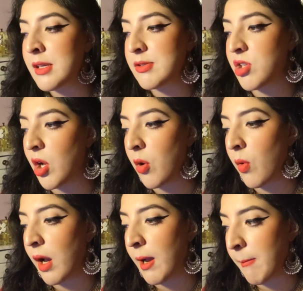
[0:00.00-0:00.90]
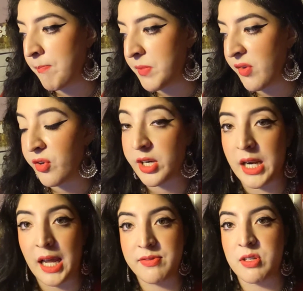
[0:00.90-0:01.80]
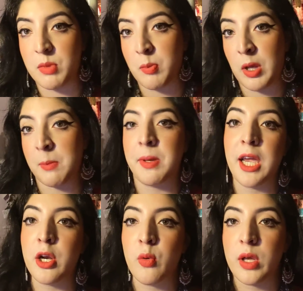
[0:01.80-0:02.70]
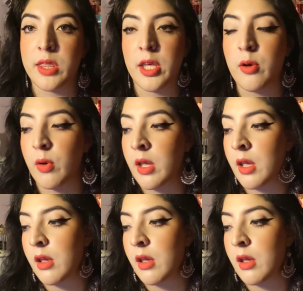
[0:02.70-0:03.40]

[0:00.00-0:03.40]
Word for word: So um, if you're going to have somebody playing piano with you,